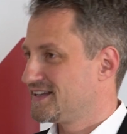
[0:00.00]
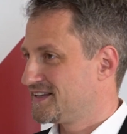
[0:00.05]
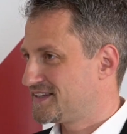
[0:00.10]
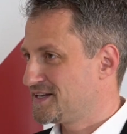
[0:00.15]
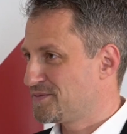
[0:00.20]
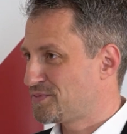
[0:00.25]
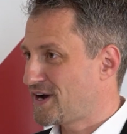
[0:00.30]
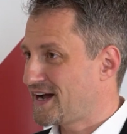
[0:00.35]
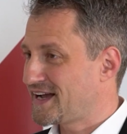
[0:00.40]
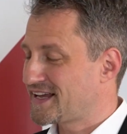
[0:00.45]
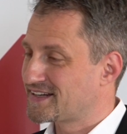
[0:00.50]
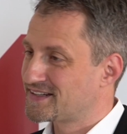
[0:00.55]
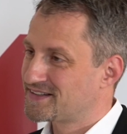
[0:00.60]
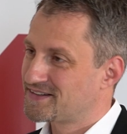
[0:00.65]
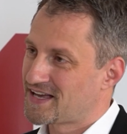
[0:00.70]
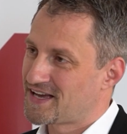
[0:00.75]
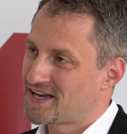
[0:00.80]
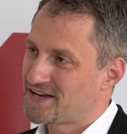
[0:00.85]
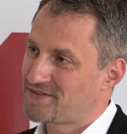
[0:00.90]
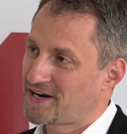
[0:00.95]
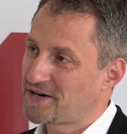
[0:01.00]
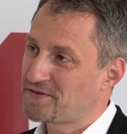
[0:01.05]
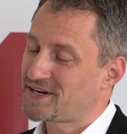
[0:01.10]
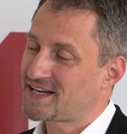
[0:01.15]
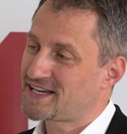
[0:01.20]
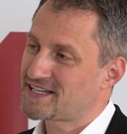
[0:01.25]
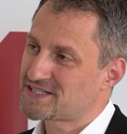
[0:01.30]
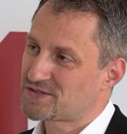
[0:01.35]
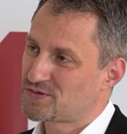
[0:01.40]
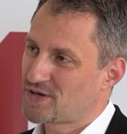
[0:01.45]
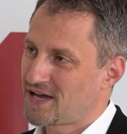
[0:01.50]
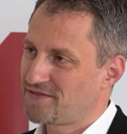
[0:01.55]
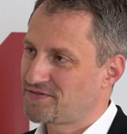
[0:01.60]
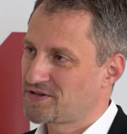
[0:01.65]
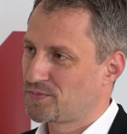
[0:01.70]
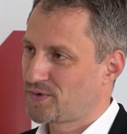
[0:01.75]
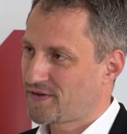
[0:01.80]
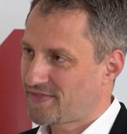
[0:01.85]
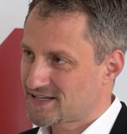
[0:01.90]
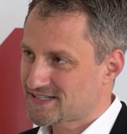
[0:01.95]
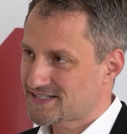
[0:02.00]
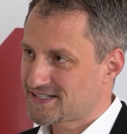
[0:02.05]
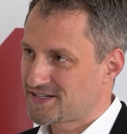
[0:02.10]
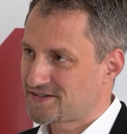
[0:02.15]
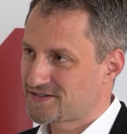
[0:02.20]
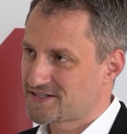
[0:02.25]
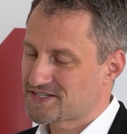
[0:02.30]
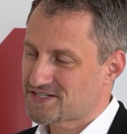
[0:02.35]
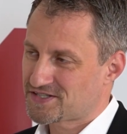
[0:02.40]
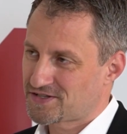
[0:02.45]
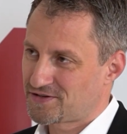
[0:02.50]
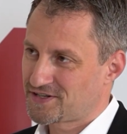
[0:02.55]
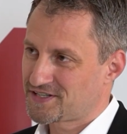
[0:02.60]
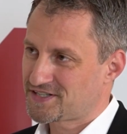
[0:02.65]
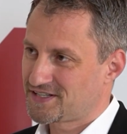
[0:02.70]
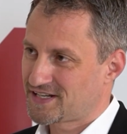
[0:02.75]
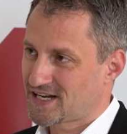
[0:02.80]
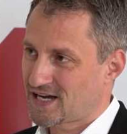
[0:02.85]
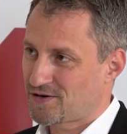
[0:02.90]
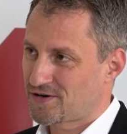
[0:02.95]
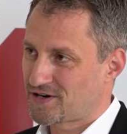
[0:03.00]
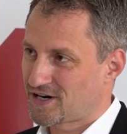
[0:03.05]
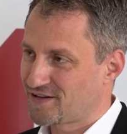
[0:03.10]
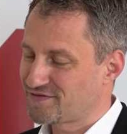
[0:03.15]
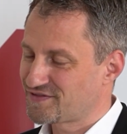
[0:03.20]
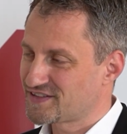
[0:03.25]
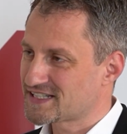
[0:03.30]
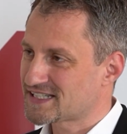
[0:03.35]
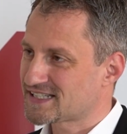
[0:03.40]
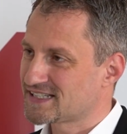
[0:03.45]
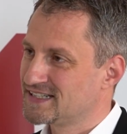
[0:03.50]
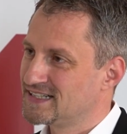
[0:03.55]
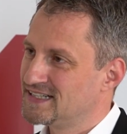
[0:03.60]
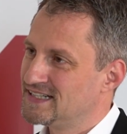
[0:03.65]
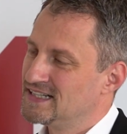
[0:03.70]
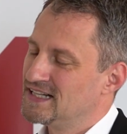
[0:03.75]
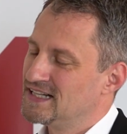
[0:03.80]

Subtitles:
Dear Brian, very nice to have you with us here in Zurich in our office.